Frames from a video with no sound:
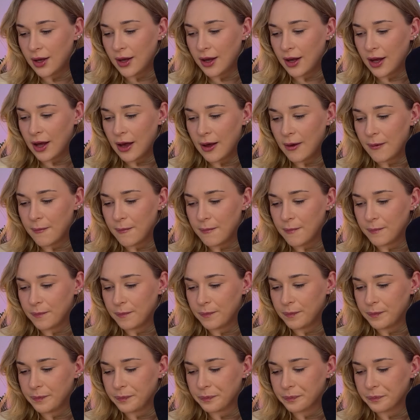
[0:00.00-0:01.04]
High
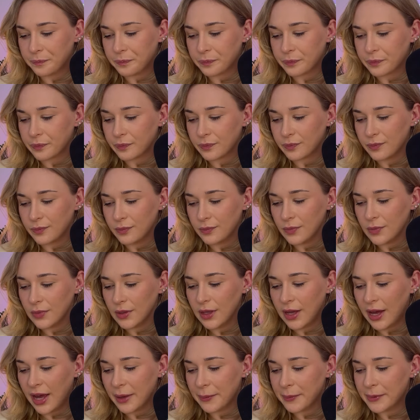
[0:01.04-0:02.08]

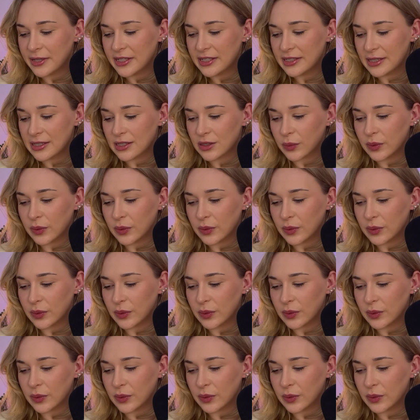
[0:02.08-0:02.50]
Priestess,